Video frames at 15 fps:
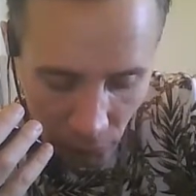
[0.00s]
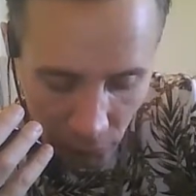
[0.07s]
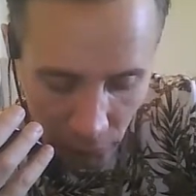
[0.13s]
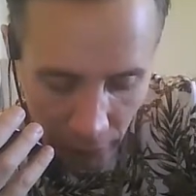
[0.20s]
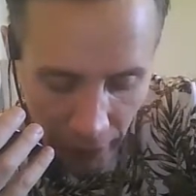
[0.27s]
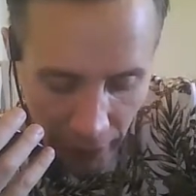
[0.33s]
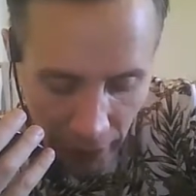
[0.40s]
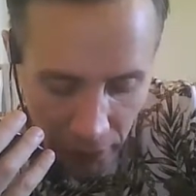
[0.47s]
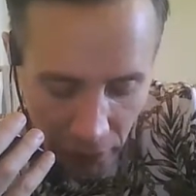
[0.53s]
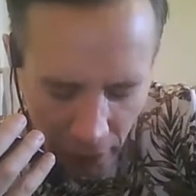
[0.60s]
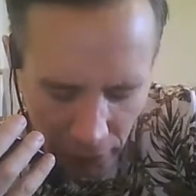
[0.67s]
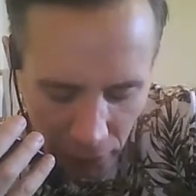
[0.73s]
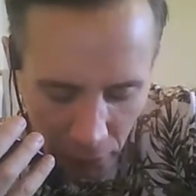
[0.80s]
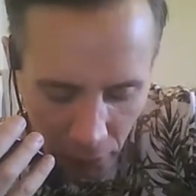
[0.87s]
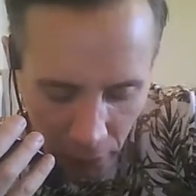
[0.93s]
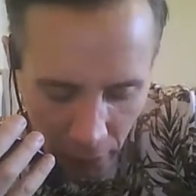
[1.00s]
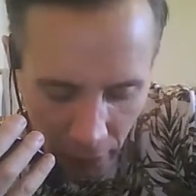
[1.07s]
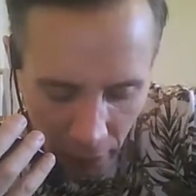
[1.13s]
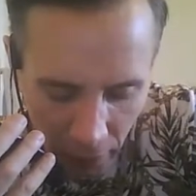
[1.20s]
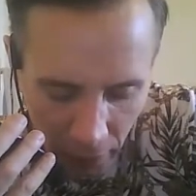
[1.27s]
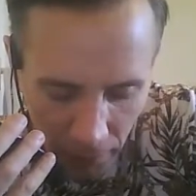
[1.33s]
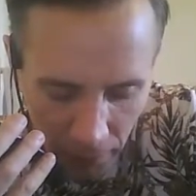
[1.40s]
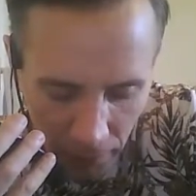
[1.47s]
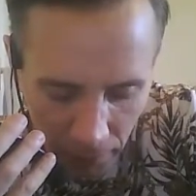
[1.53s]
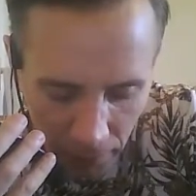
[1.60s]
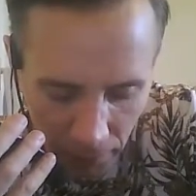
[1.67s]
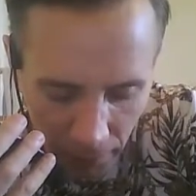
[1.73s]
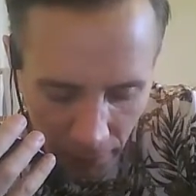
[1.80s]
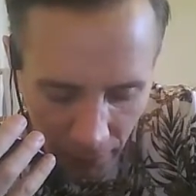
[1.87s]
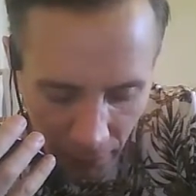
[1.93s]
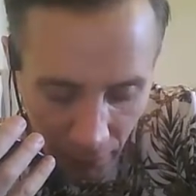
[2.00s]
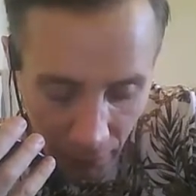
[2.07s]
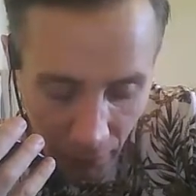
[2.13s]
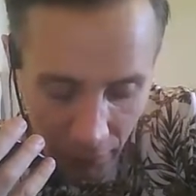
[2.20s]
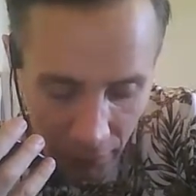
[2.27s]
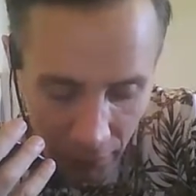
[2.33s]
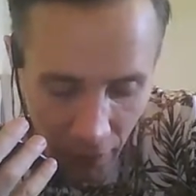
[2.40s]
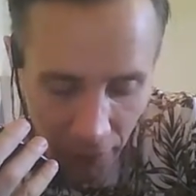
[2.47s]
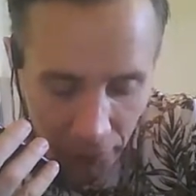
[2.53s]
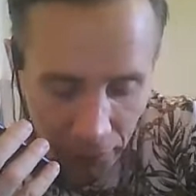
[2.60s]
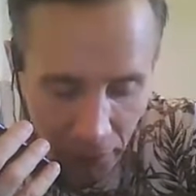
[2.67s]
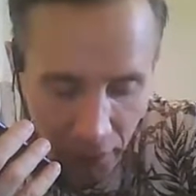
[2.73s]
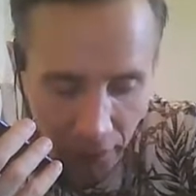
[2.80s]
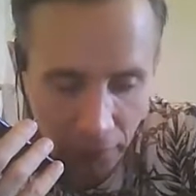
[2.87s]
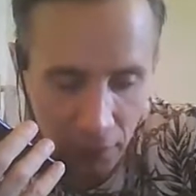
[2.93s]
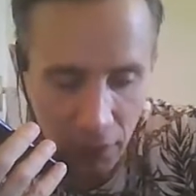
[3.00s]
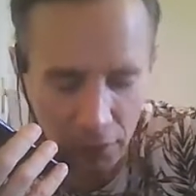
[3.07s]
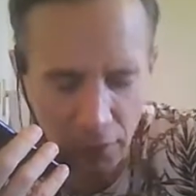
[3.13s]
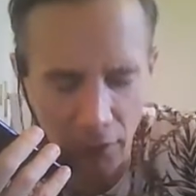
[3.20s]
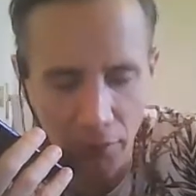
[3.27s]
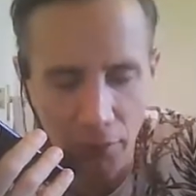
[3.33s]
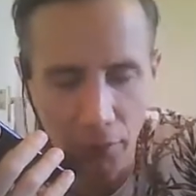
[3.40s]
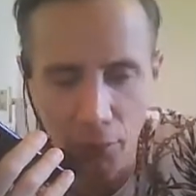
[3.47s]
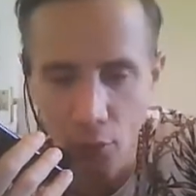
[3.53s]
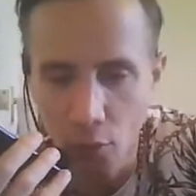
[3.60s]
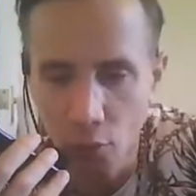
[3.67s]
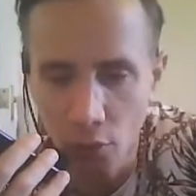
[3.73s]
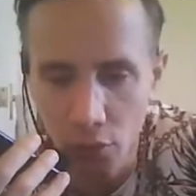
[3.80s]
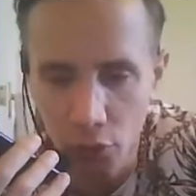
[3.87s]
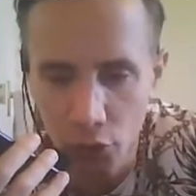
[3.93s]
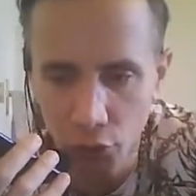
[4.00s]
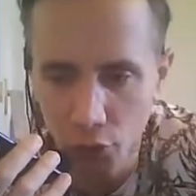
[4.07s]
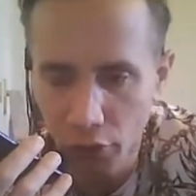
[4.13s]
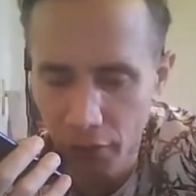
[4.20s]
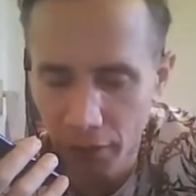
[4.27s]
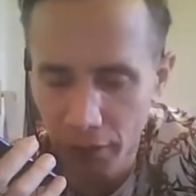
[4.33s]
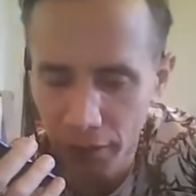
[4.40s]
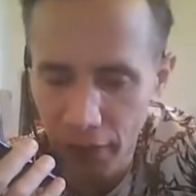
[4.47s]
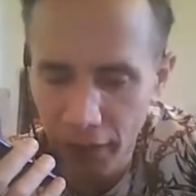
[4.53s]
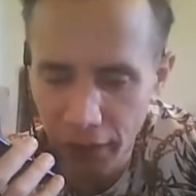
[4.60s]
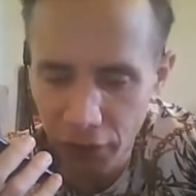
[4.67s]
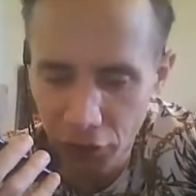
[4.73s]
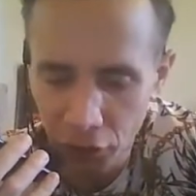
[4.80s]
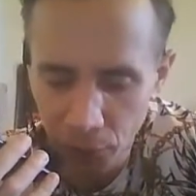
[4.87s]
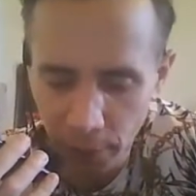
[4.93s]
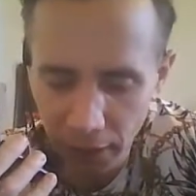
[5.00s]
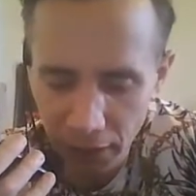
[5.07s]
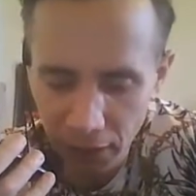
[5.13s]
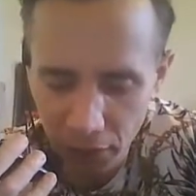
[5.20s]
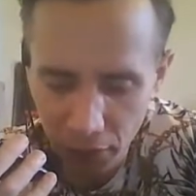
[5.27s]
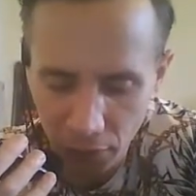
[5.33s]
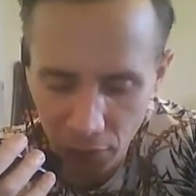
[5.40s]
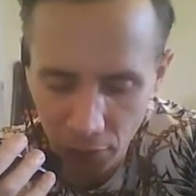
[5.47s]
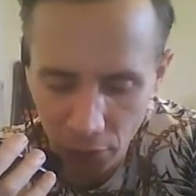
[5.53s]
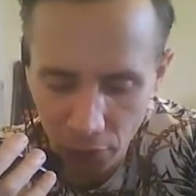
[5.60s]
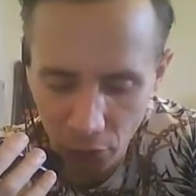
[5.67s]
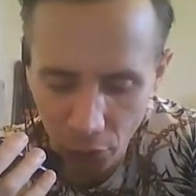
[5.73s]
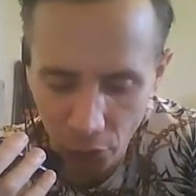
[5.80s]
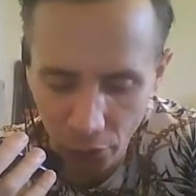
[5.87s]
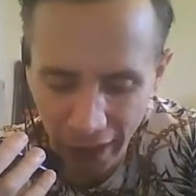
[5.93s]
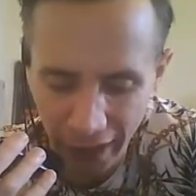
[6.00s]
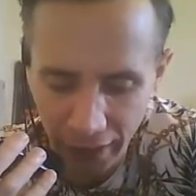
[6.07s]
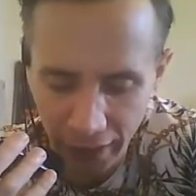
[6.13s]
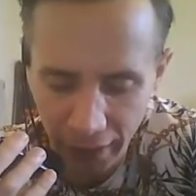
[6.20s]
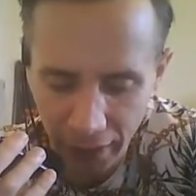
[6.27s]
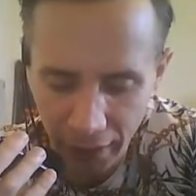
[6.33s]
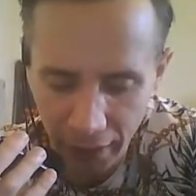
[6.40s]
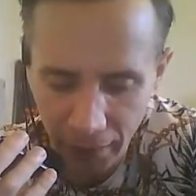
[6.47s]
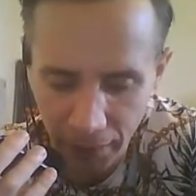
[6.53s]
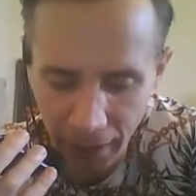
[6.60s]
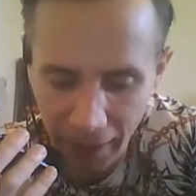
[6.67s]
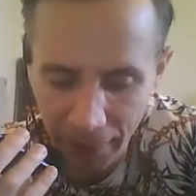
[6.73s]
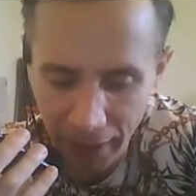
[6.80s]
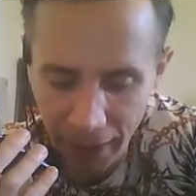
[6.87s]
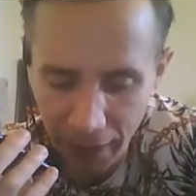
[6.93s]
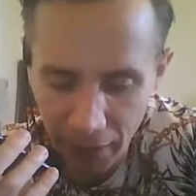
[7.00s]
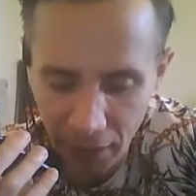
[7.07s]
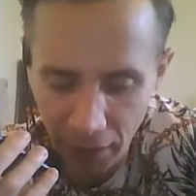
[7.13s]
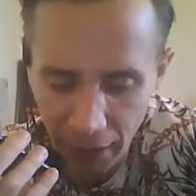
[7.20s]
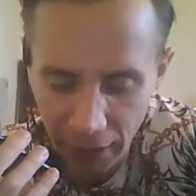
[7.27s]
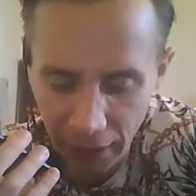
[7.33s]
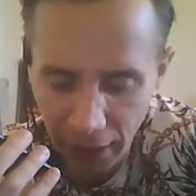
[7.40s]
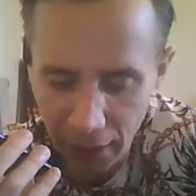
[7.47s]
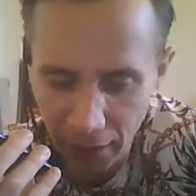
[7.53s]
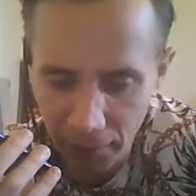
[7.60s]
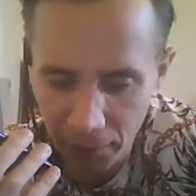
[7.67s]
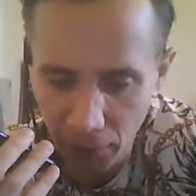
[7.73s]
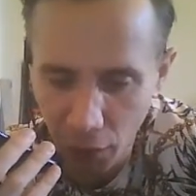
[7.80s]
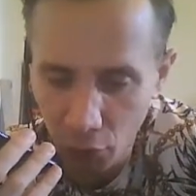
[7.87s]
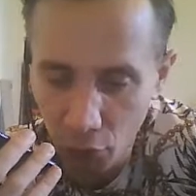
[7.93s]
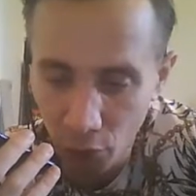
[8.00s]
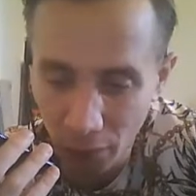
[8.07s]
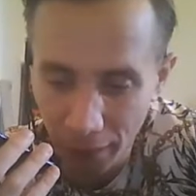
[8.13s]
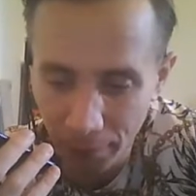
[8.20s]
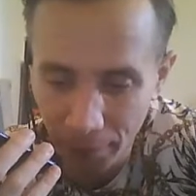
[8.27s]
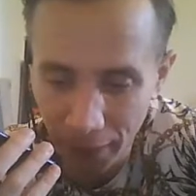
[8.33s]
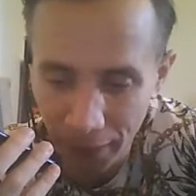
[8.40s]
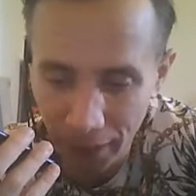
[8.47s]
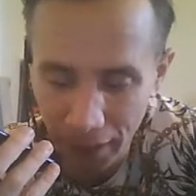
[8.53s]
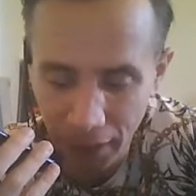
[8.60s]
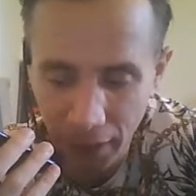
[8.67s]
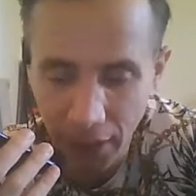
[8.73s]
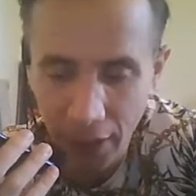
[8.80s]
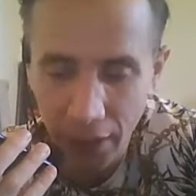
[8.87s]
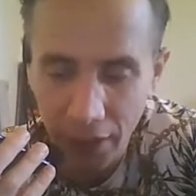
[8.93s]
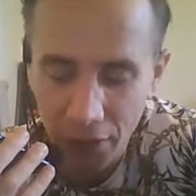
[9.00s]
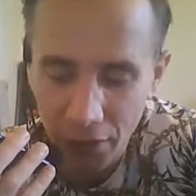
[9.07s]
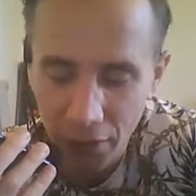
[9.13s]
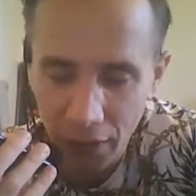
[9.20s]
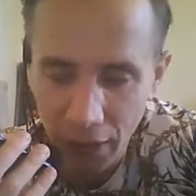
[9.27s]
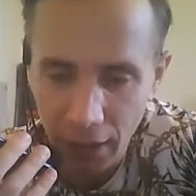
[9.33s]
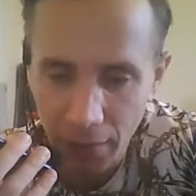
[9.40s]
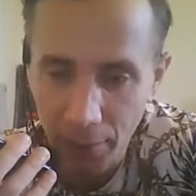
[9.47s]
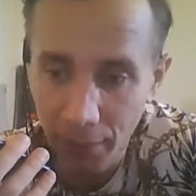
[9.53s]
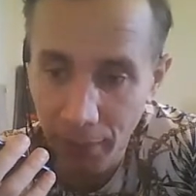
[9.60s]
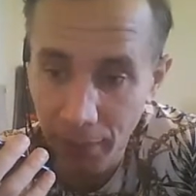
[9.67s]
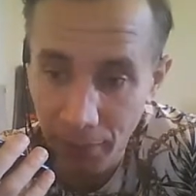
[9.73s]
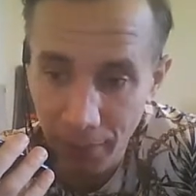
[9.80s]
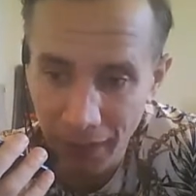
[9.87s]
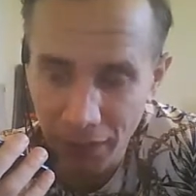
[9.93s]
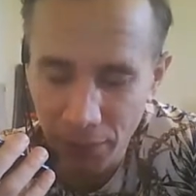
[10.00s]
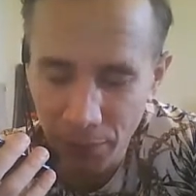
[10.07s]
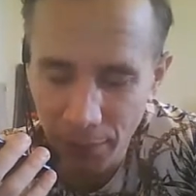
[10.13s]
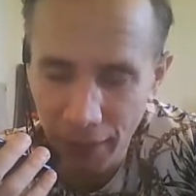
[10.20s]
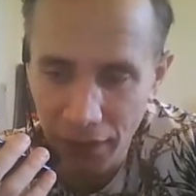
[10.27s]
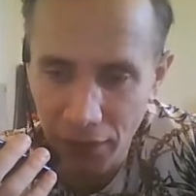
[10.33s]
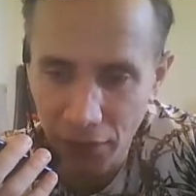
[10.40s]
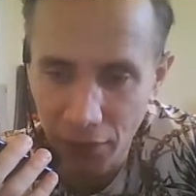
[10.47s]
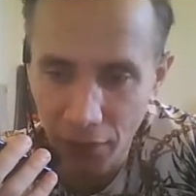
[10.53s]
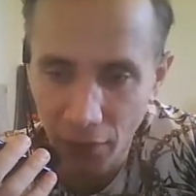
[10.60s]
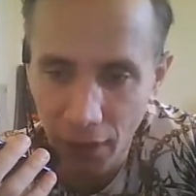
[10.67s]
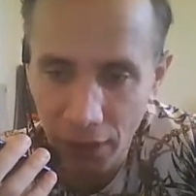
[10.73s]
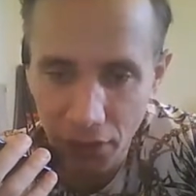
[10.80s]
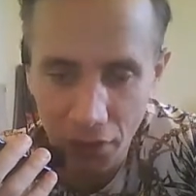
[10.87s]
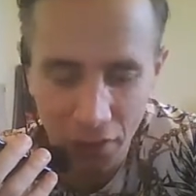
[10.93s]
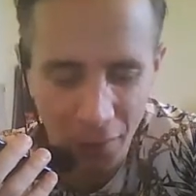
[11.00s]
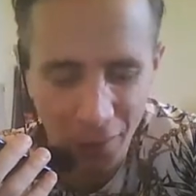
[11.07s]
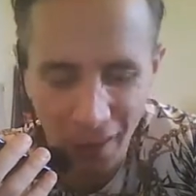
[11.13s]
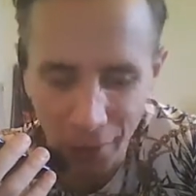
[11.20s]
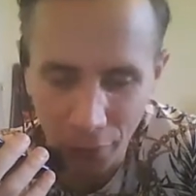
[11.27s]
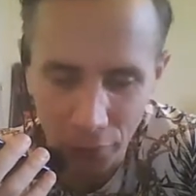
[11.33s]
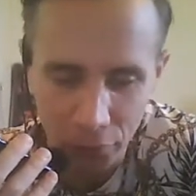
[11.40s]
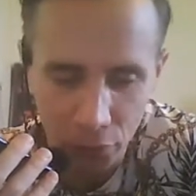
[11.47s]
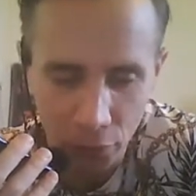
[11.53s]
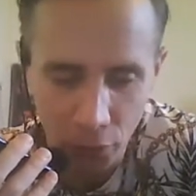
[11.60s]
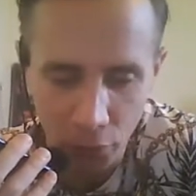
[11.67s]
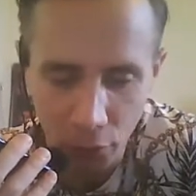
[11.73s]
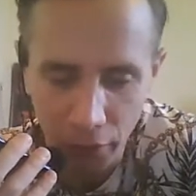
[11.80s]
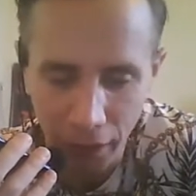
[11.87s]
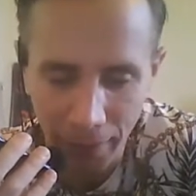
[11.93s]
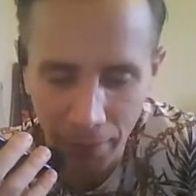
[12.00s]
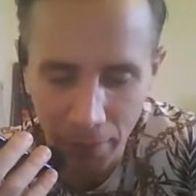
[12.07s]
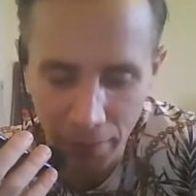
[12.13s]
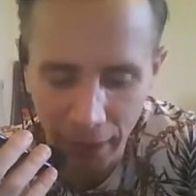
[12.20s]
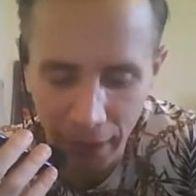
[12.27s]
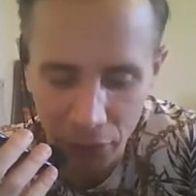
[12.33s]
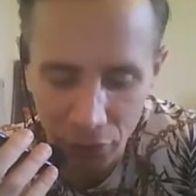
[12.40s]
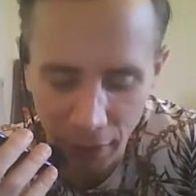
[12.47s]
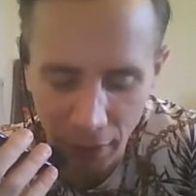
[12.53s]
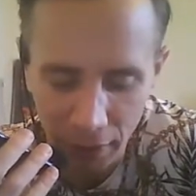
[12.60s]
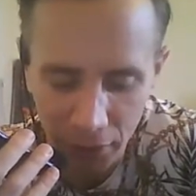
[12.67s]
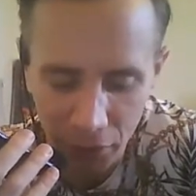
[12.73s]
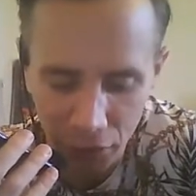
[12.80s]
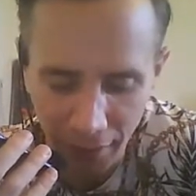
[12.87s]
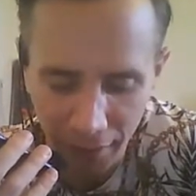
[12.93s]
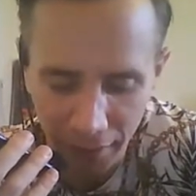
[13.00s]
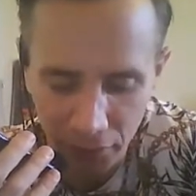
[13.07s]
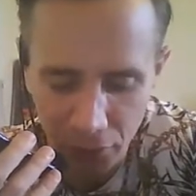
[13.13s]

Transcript: Yeah, you have to. I don't know. I think you have to. I don't. I'm not quite sure. You need to speak to your maybe local MP. Be best advice because I'm not too clued up on about travel and